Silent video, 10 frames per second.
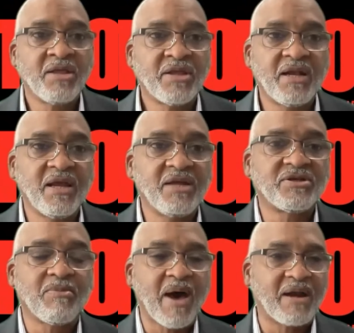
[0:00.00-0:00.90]
They need
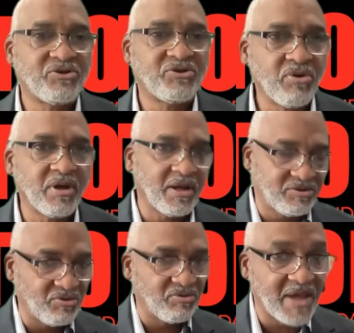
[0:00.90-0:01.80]
somebody
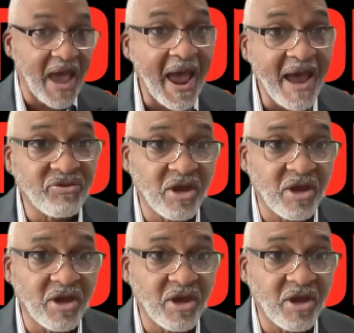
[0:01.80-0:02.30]
to guide